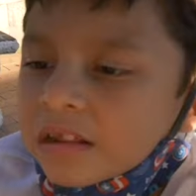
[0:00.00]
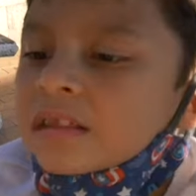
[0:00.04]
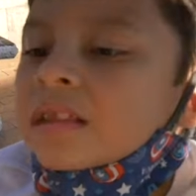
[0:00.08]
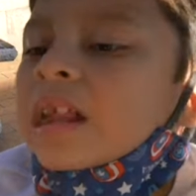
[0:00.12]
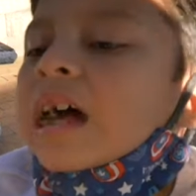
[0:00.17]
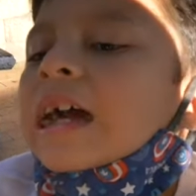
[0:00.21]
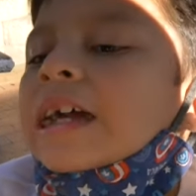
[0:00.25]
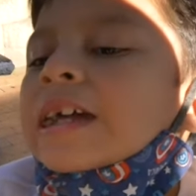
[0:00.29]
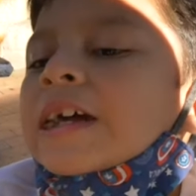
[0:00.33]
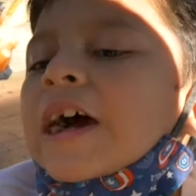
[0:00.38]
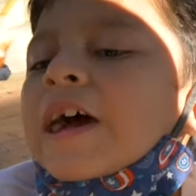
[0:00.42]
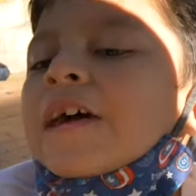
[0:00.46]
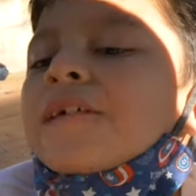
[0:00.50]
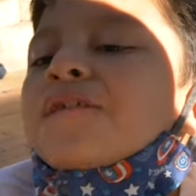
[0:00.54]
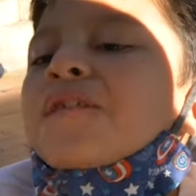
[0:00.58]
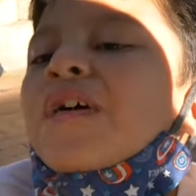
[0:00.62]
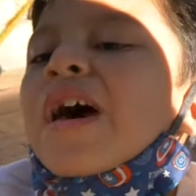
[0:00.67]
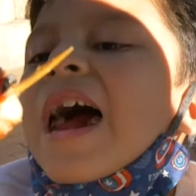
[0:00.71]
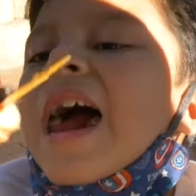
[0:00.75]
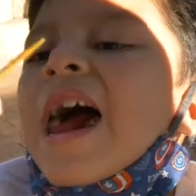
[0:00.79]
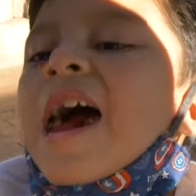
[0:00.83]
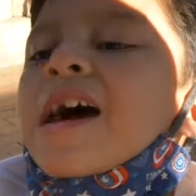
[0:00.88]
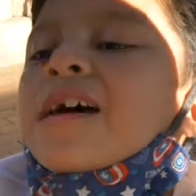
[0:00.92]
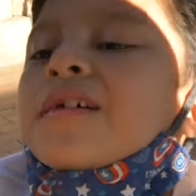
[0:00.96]
Like I've
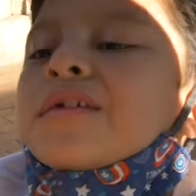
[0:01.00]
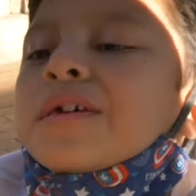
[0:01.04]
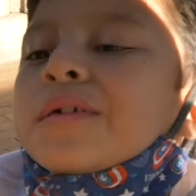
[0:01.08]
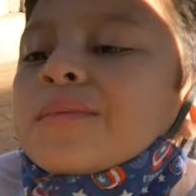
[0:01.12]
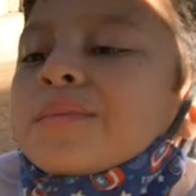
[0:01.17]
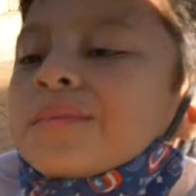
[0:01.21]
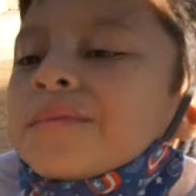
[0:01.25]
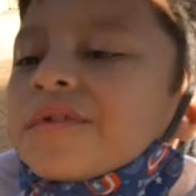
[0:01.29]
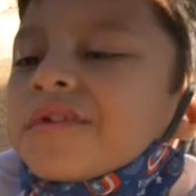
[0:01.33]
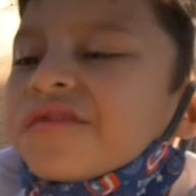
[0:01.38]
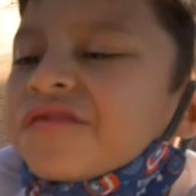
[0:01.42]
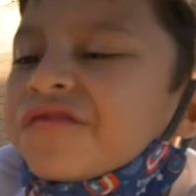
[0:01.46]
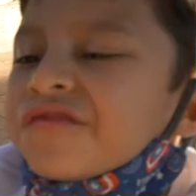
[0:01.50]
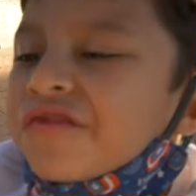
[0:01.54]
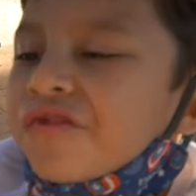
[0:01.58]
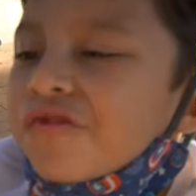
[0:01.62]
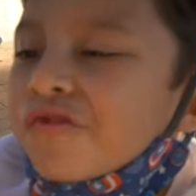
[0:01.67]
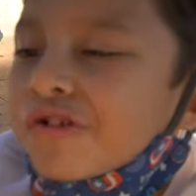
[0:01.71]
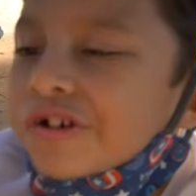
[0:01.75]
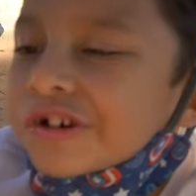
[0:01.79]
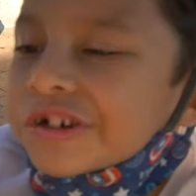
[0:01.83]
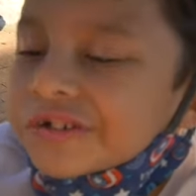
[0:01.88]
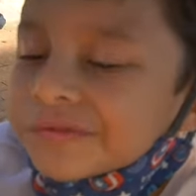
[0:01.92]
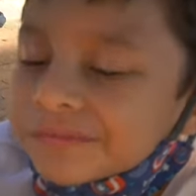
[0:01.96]
had it
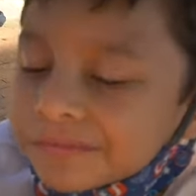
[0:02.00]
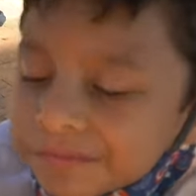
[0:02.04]
before. No,